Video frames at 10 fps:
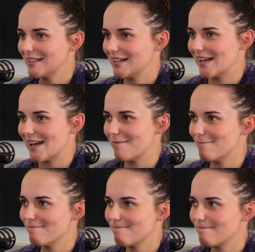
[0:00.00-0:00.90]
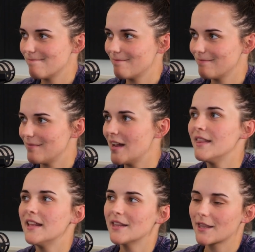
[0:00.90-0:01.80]
And
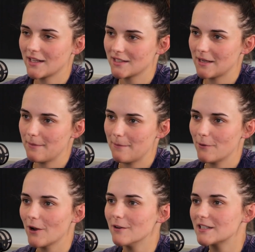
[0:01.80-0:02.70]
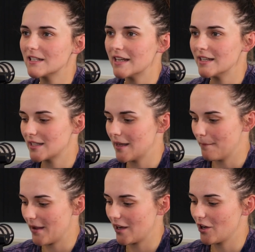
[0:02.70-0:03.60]
then the things that people don't see is the
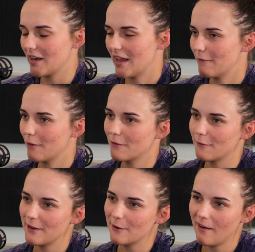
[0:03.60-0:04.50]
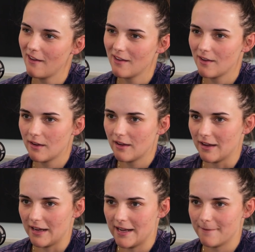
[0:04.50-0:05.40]
impact you can have off the field,
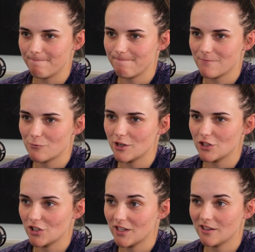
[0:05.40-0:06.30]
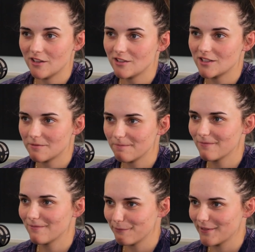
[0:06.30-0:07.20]
which in those
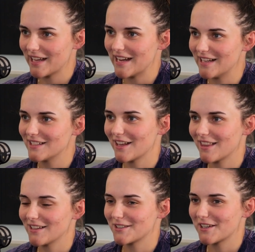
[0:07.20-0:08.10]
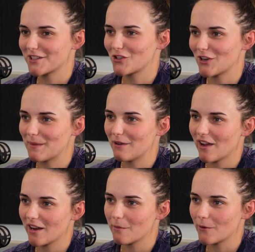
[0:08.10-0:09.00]
leagues I think is extremely
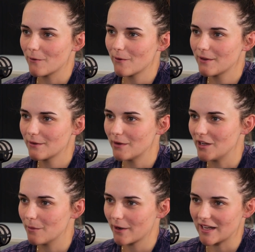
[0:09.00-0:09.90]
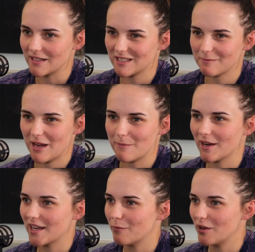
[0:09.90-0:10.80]
valuable when you're bringing
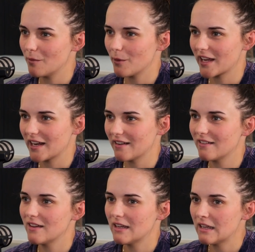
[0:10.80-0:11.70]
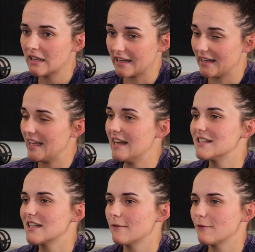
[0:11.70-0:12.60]
people in, when you're bringing
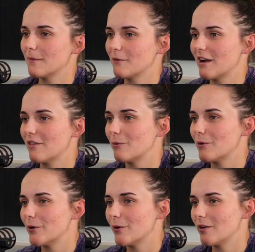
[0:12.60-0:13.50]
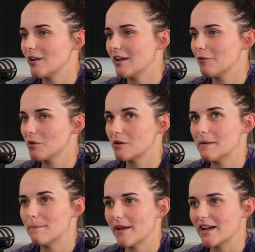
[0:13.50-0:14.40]
leaders in from around the world. You can have a real
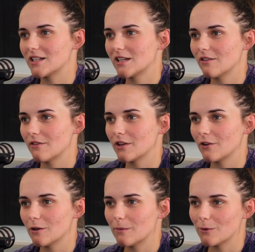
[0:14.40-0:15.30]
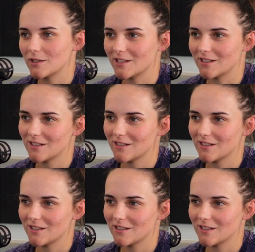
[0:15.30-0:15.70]
impact on the group also.